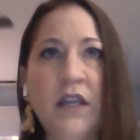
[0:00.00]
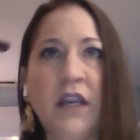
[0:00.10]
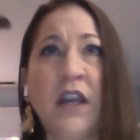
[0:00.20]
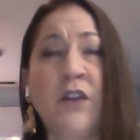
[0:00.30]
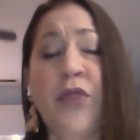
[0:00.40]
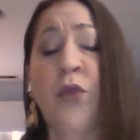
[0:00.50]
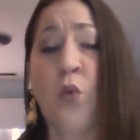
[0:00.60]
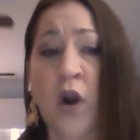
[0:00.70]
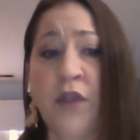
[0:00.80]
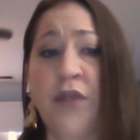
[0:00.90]
can
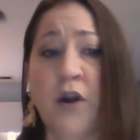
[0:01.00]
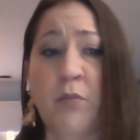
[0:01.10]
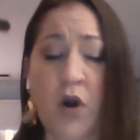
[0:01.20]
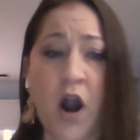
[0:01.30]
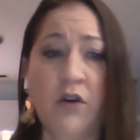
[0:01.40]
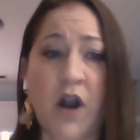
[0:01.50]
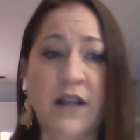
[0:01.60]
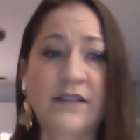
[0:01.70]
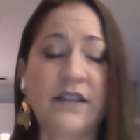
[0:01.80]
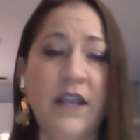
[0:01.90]
thwart their
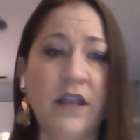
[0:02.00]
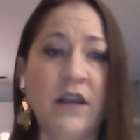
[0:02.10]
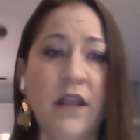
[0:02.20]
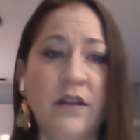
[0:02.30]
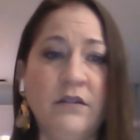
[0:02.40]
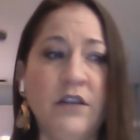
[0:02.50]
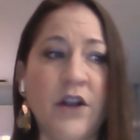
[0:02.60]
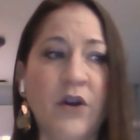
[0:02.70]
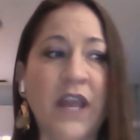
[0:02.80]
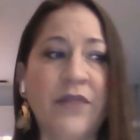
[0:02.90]
progress and
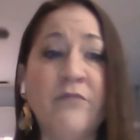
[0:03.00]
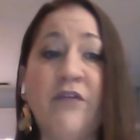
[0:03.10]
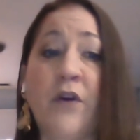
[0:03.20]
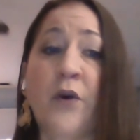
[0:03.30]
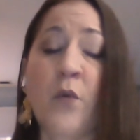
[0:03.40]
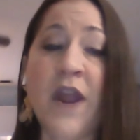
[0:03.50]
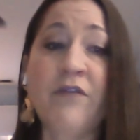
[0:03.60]
get them further away